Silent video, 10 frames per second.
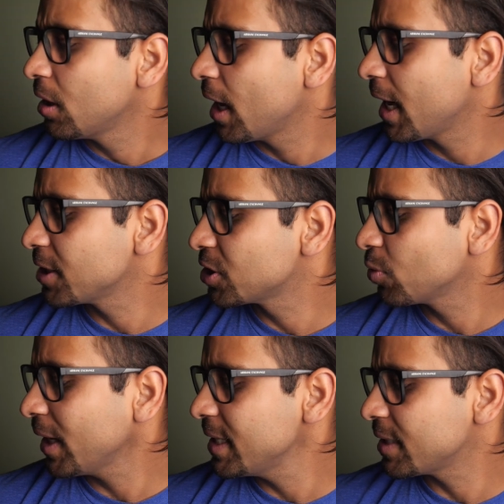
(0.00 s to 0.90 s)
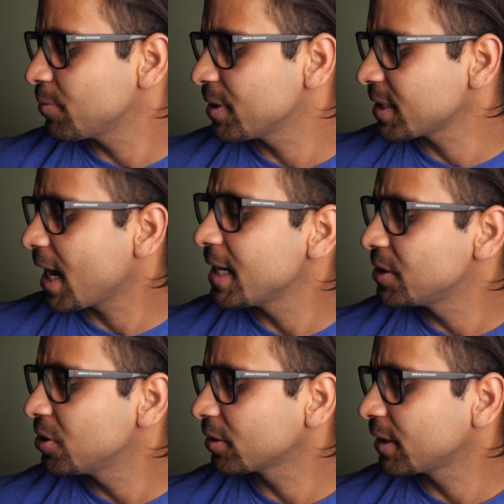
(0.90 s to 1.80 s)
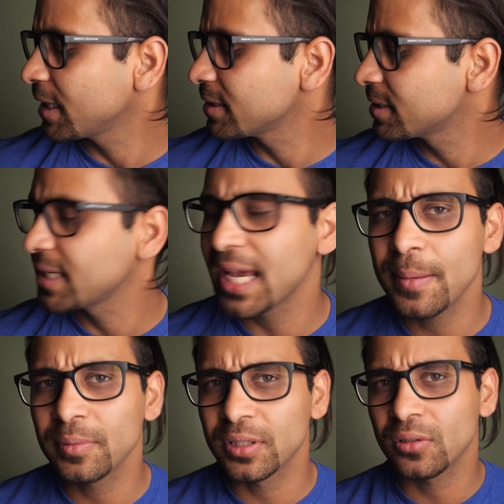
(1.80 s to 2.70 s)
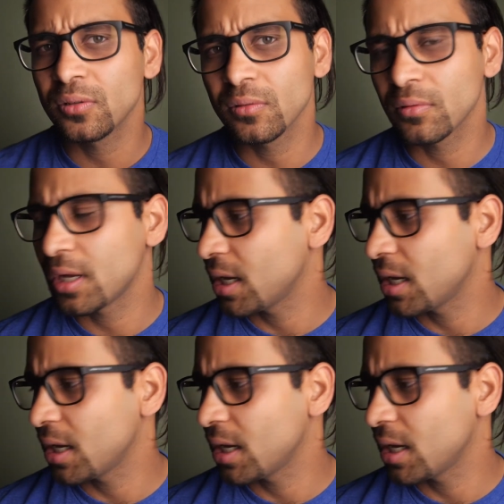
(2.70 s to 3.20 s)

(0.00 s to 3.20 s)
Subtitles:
And so what I did was I took that same little